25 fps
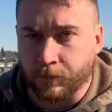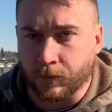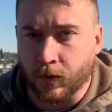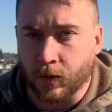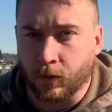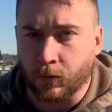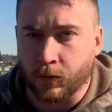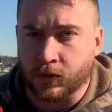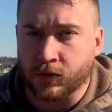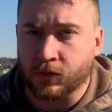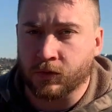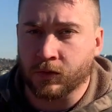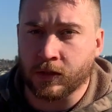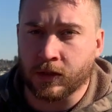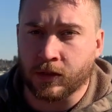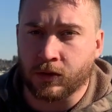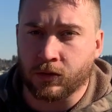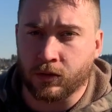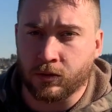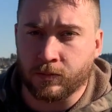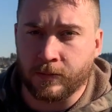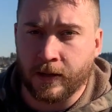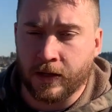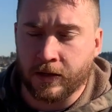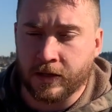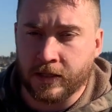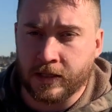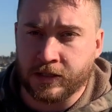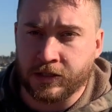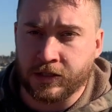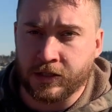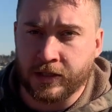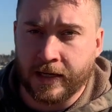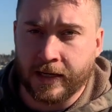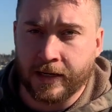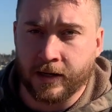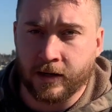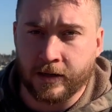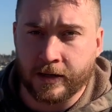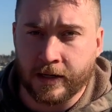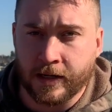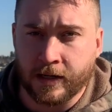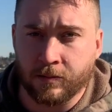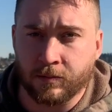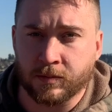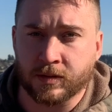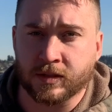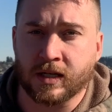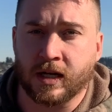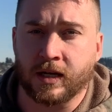What's really cool about this, you can get it on
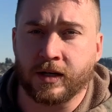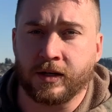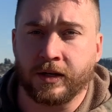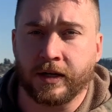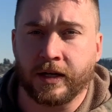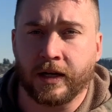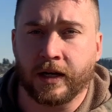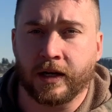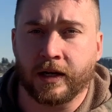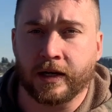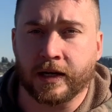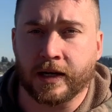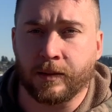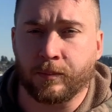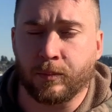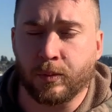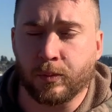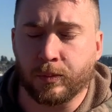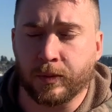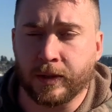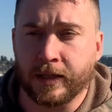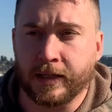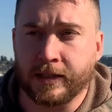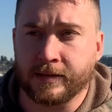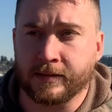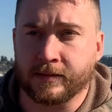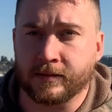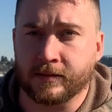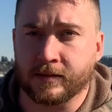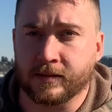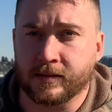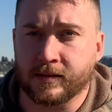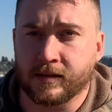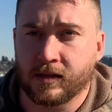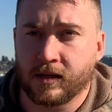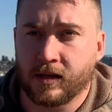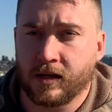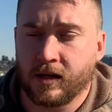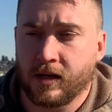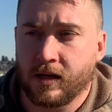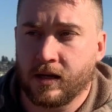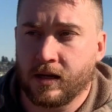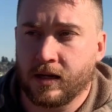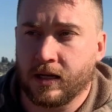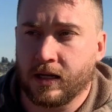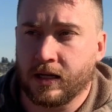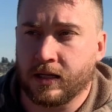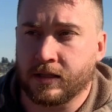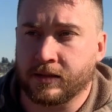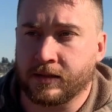Amazon, you can get it a couple places,
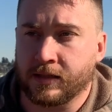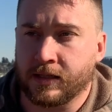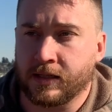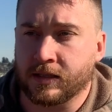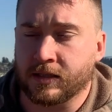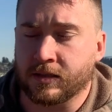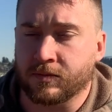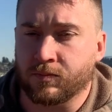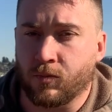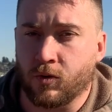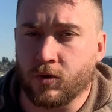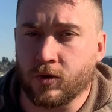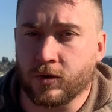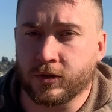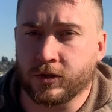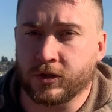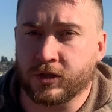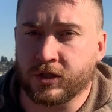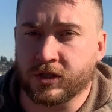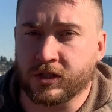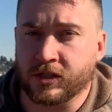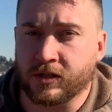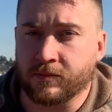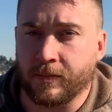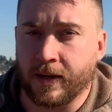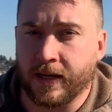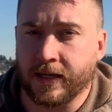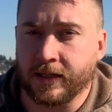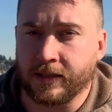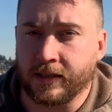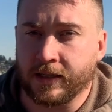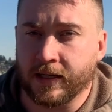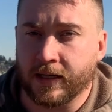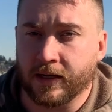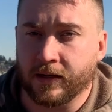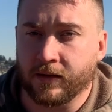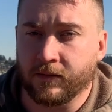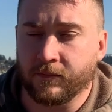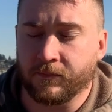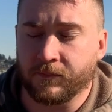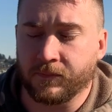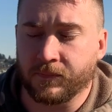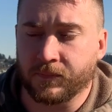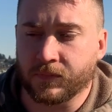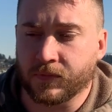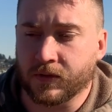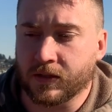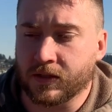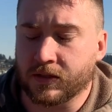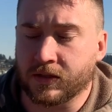is that it's more than just a med kit.
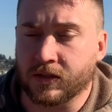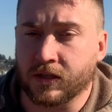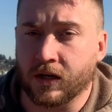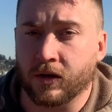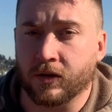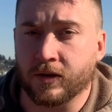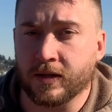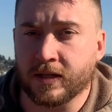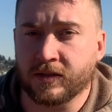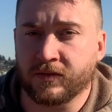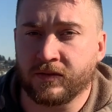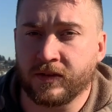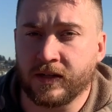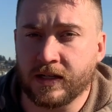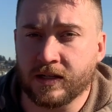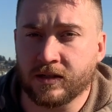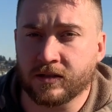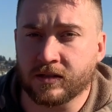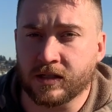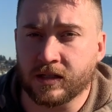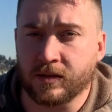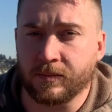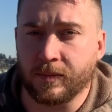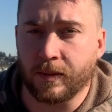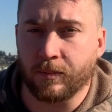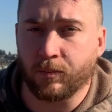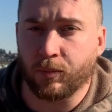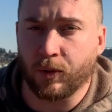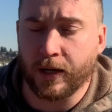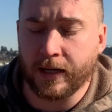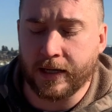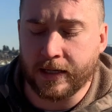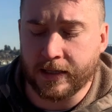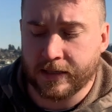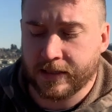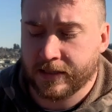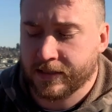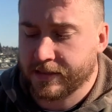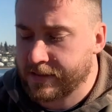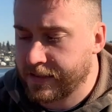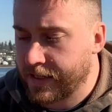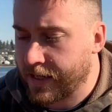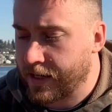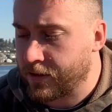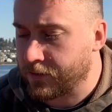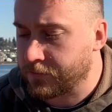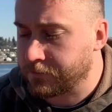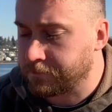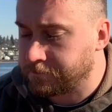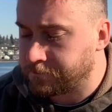So this video is going to be breaking this
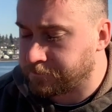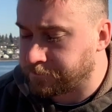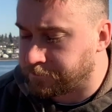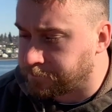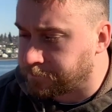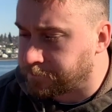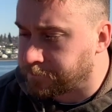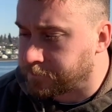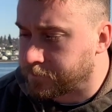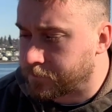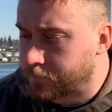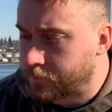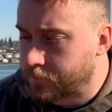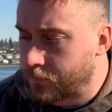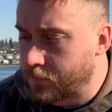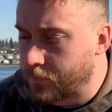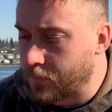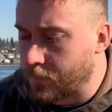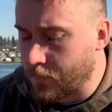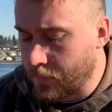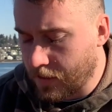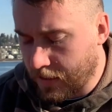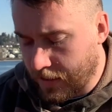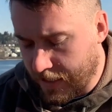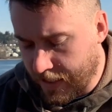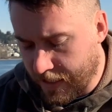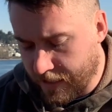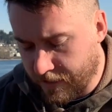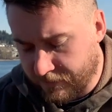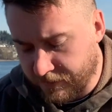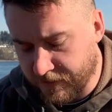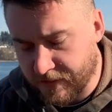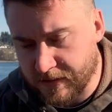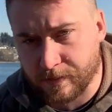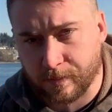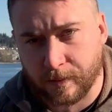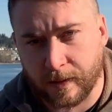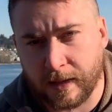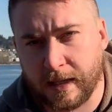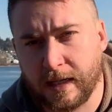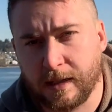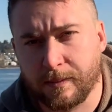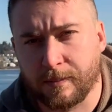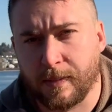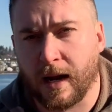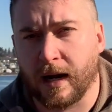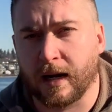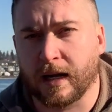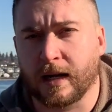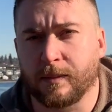down, kind of explaining
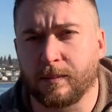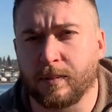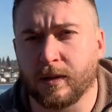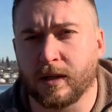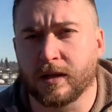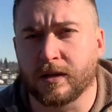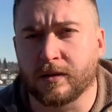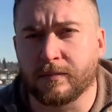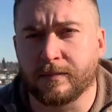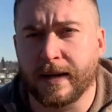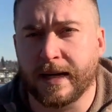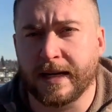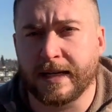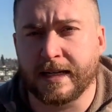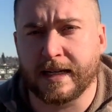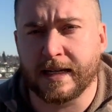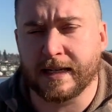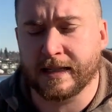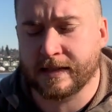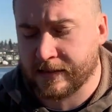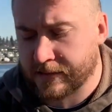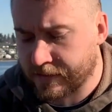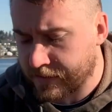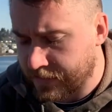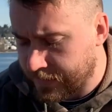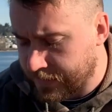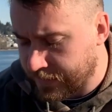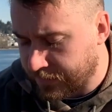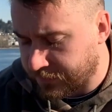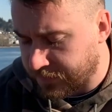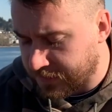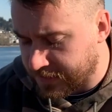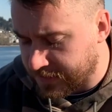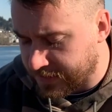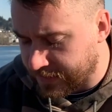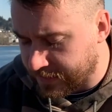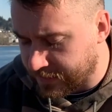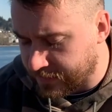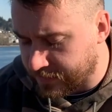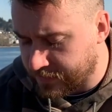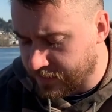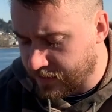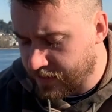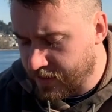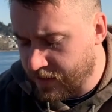about a couple other med kits and the differences